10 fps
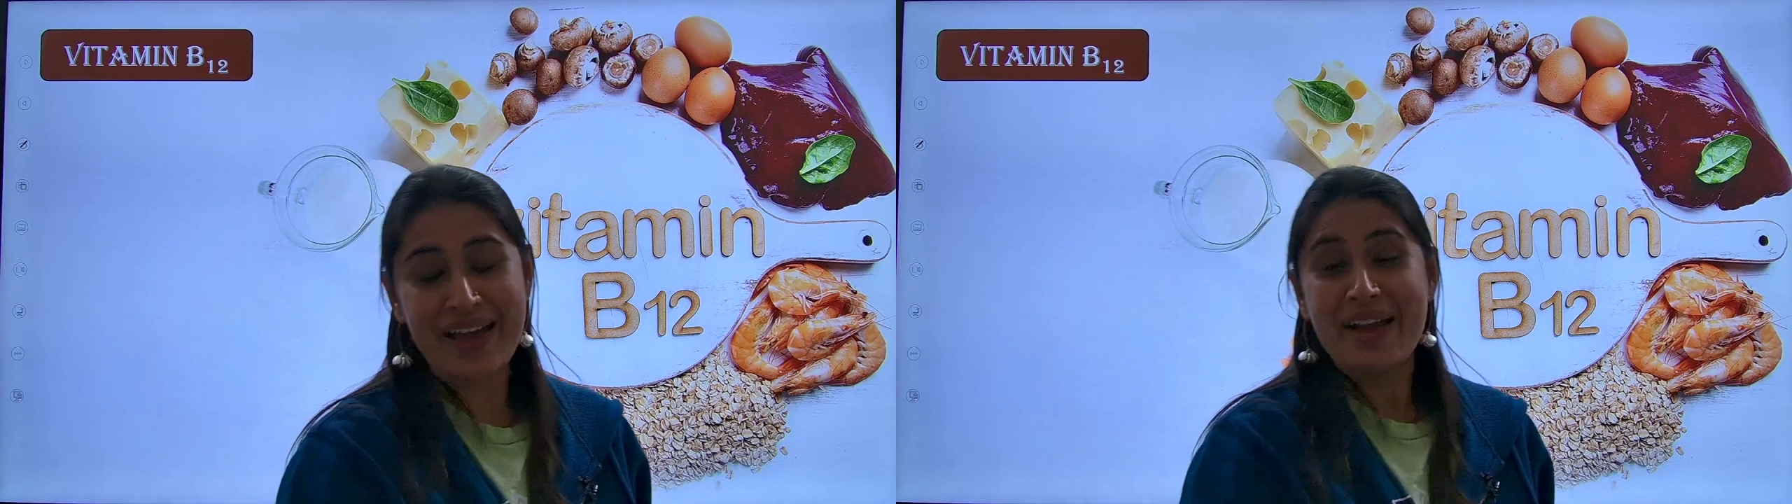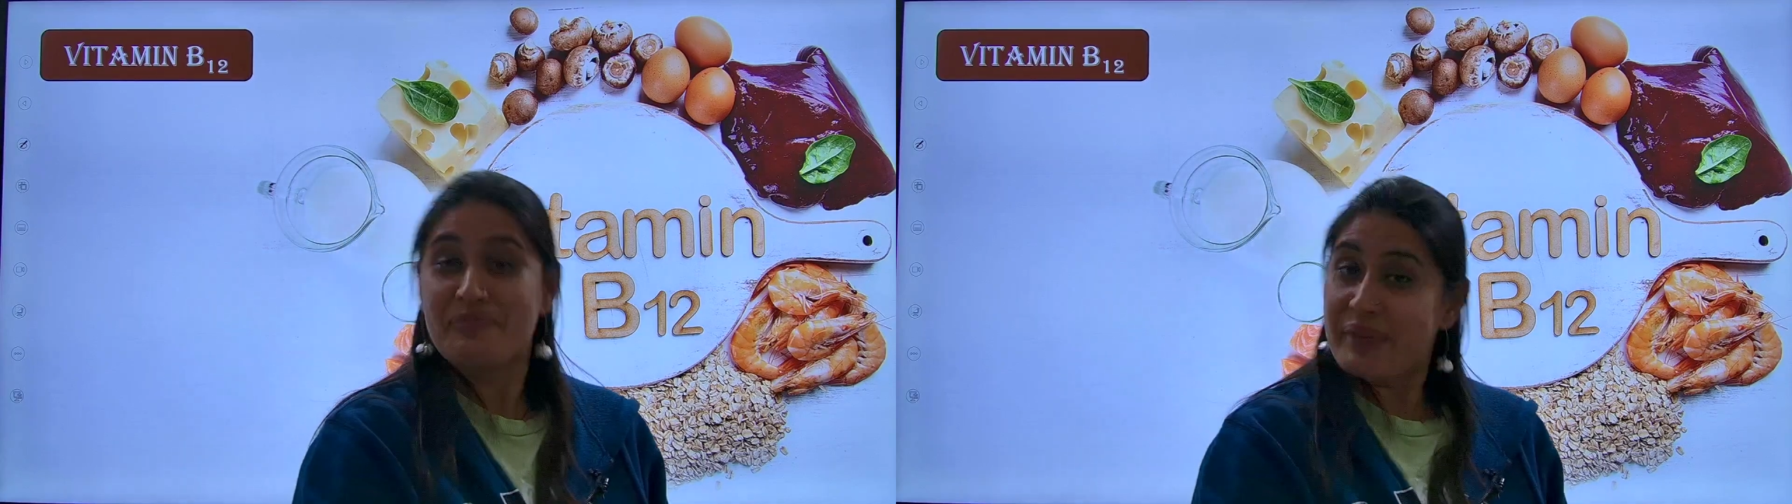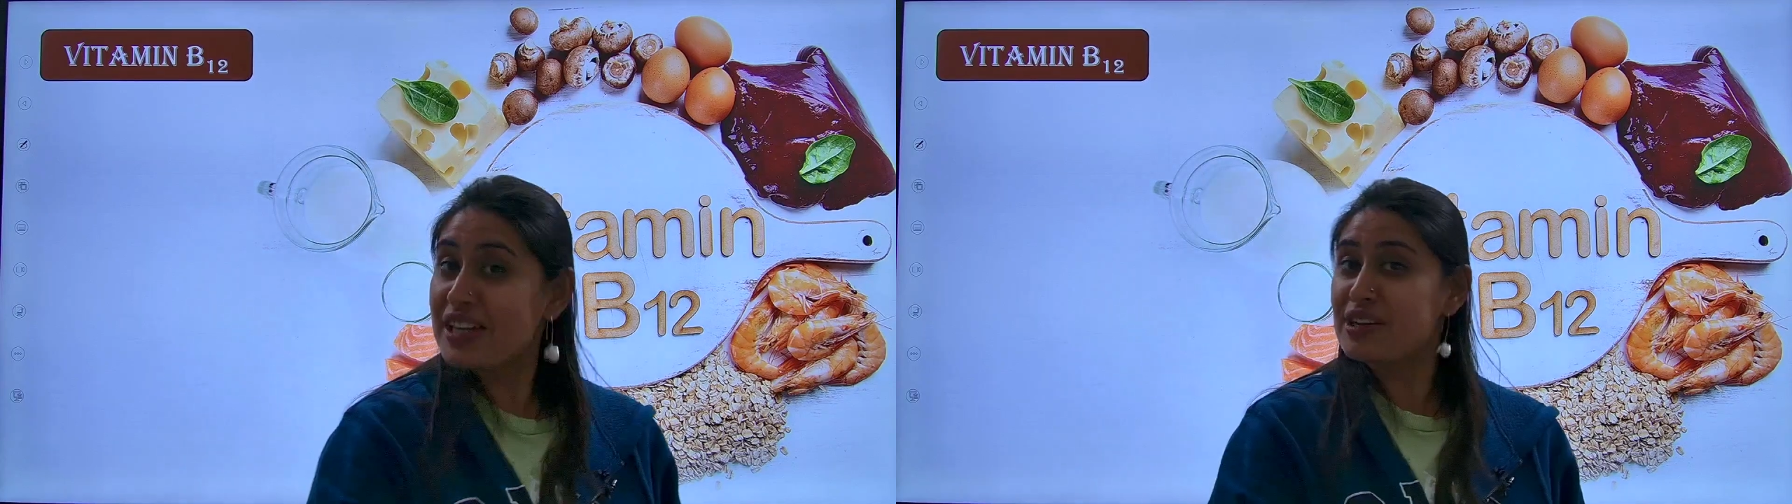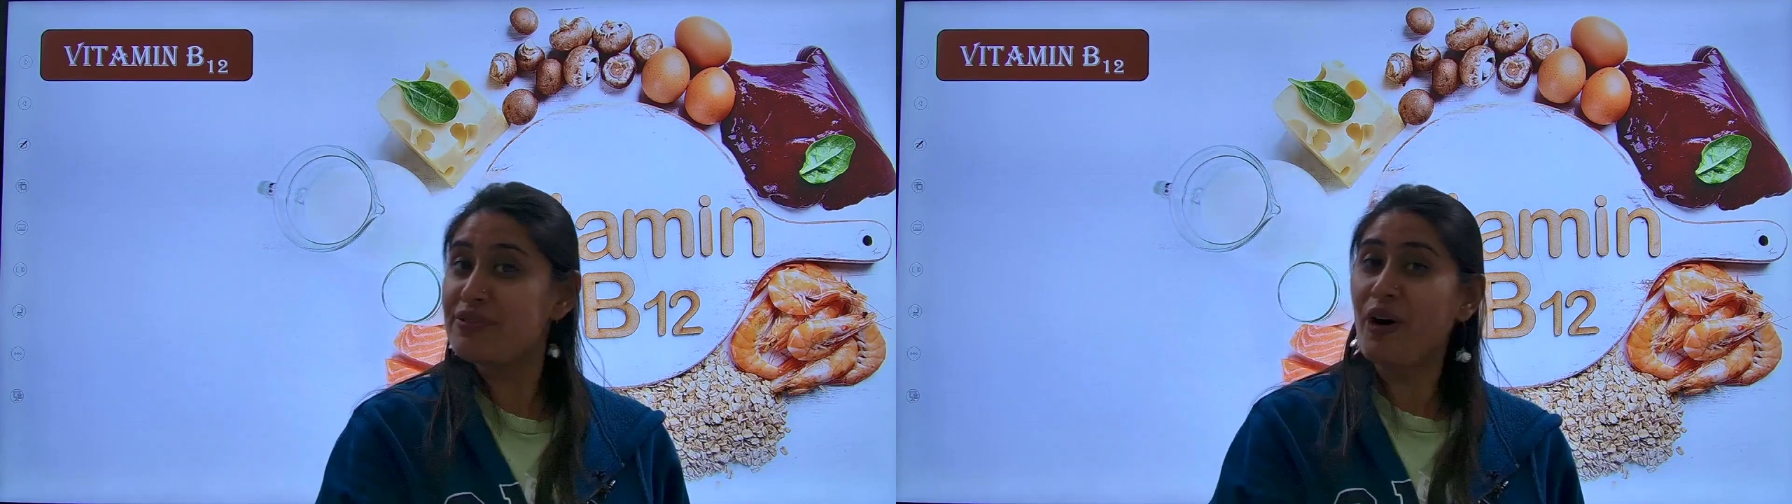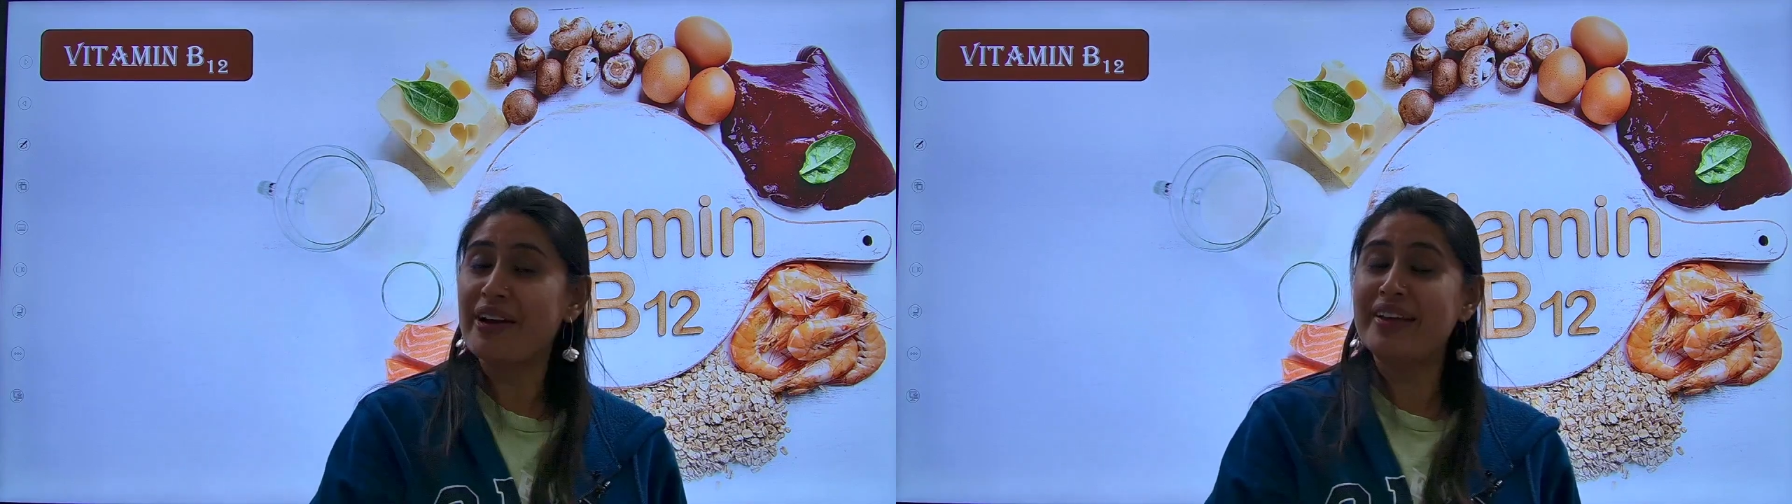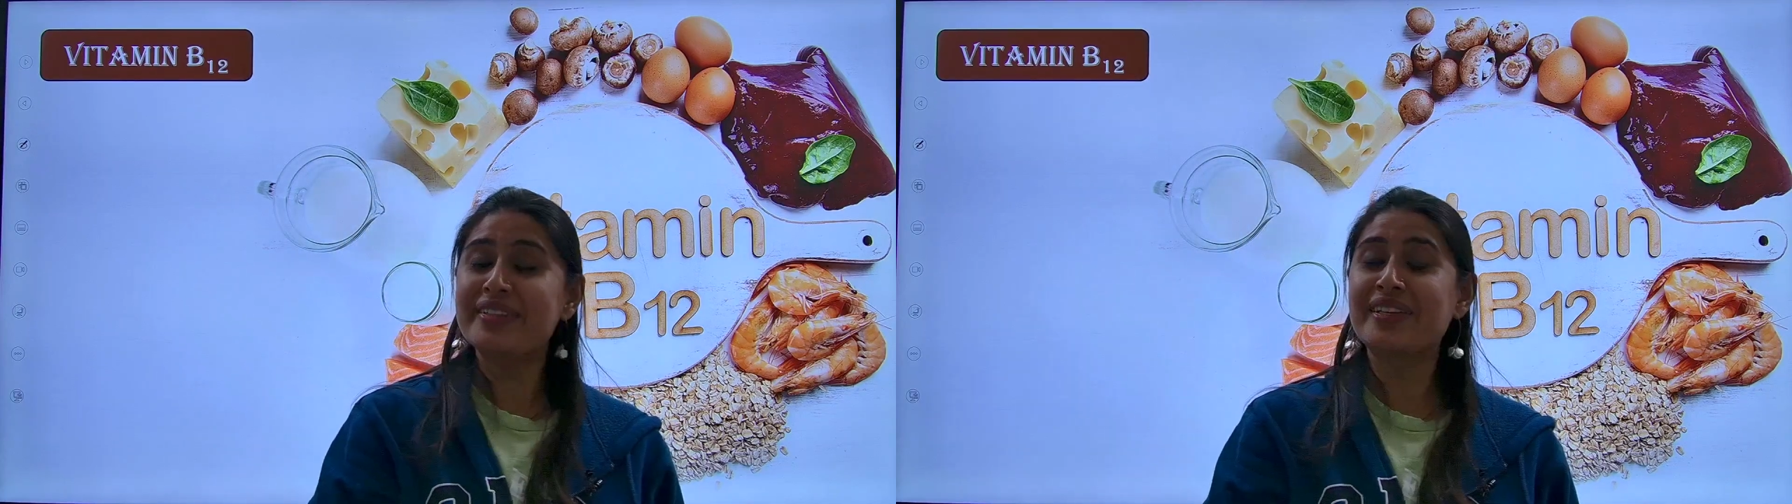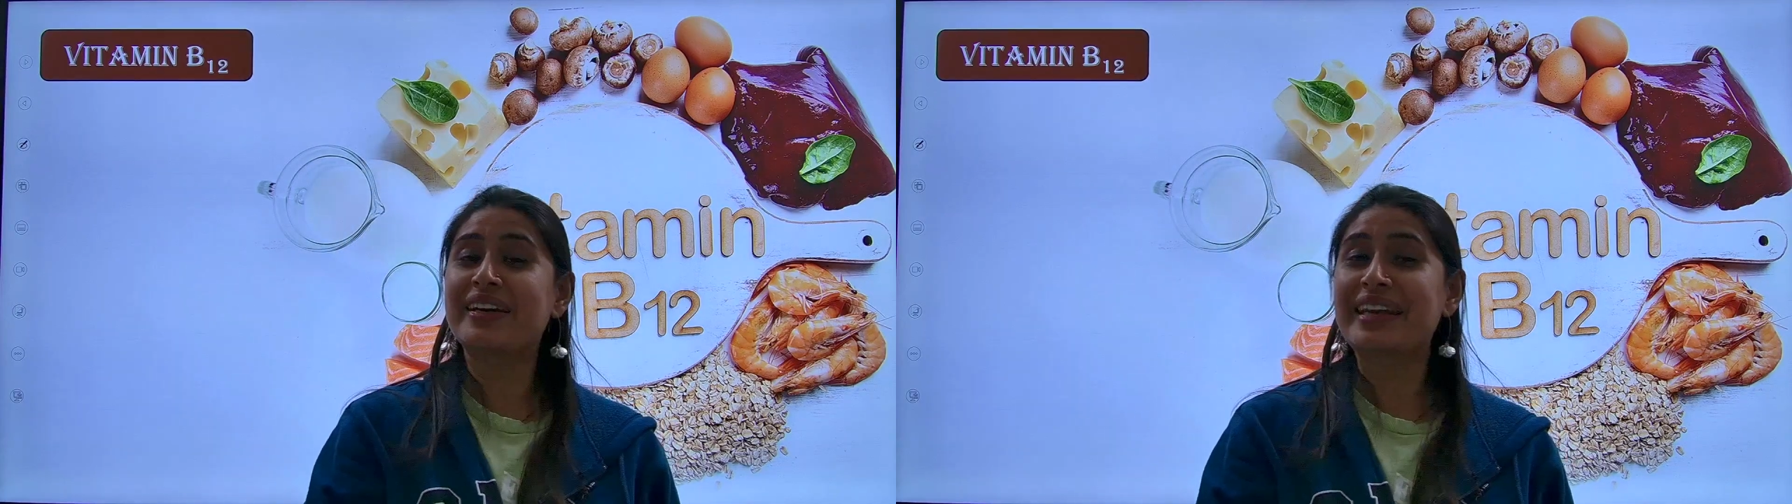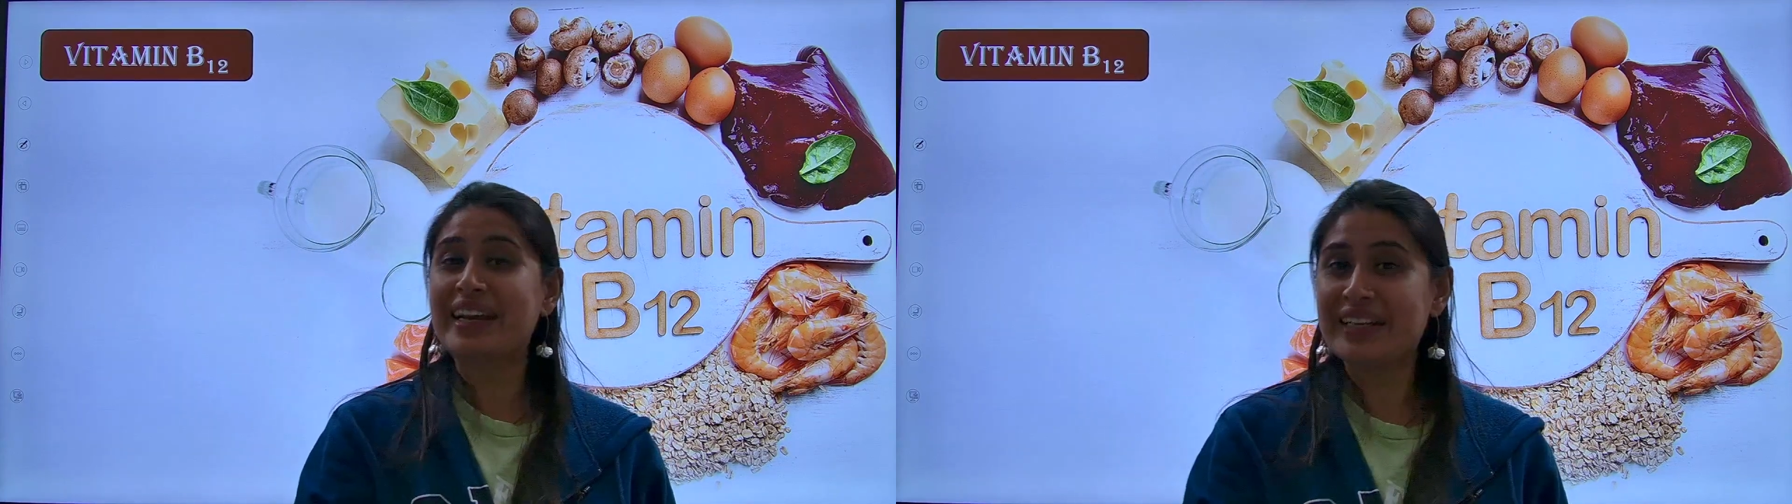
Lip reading: Mental fogging is a great